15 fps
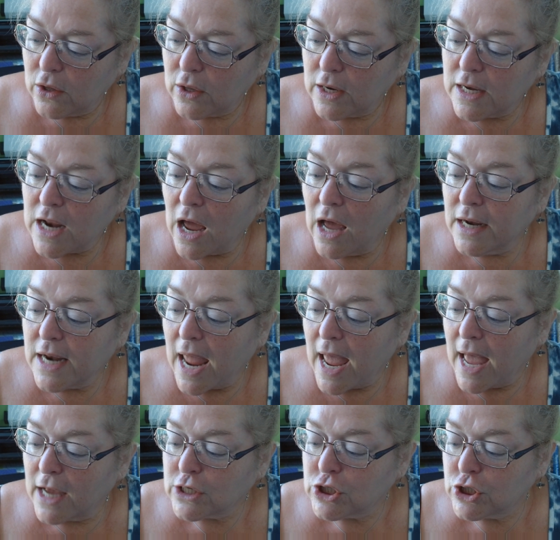Non
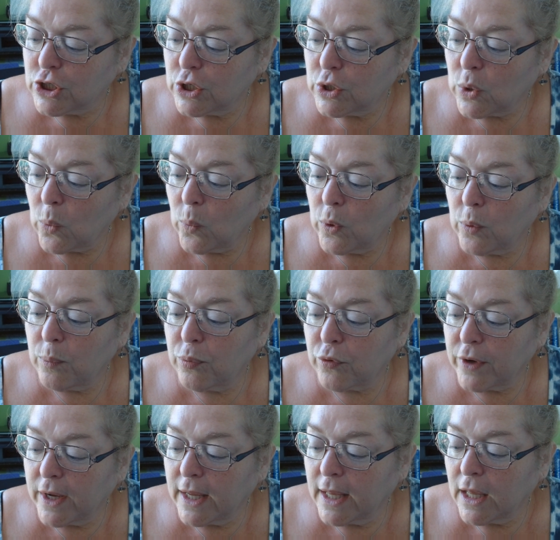action will
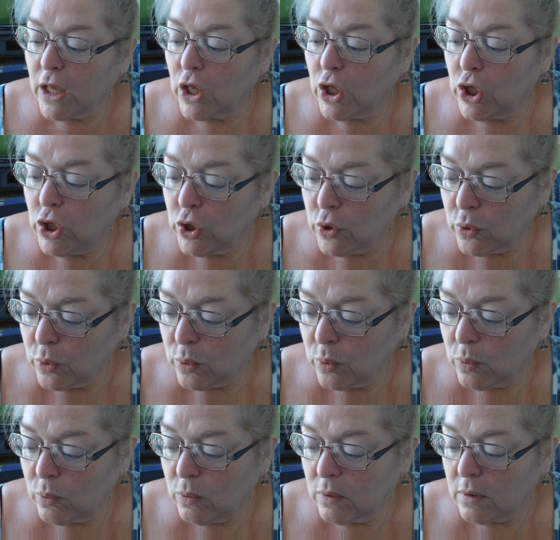bring
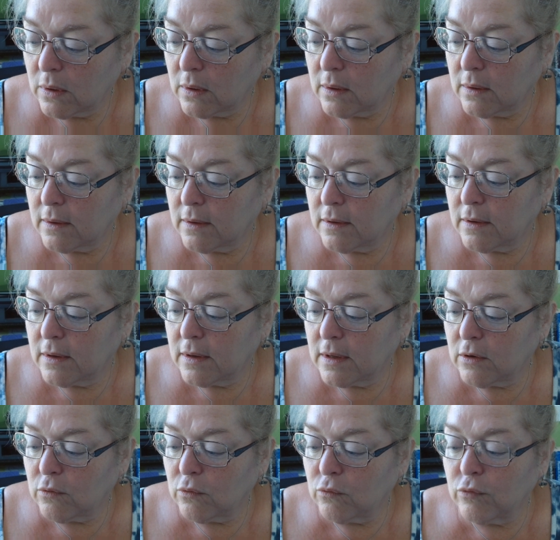you
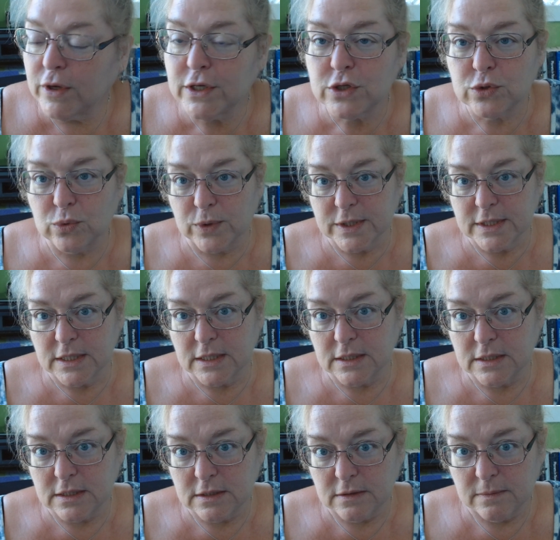
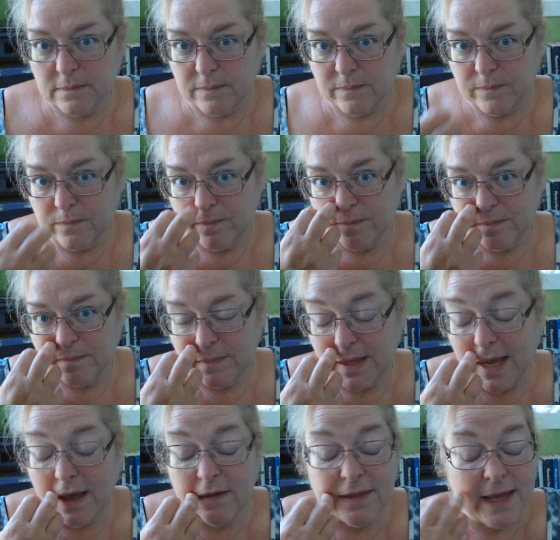resources.
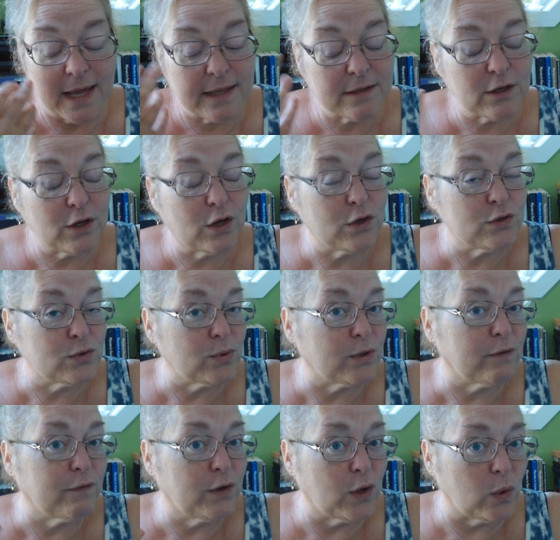Now, that sort
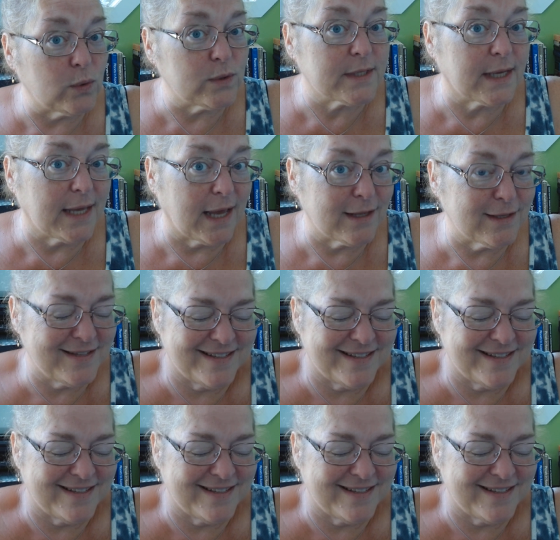of goes against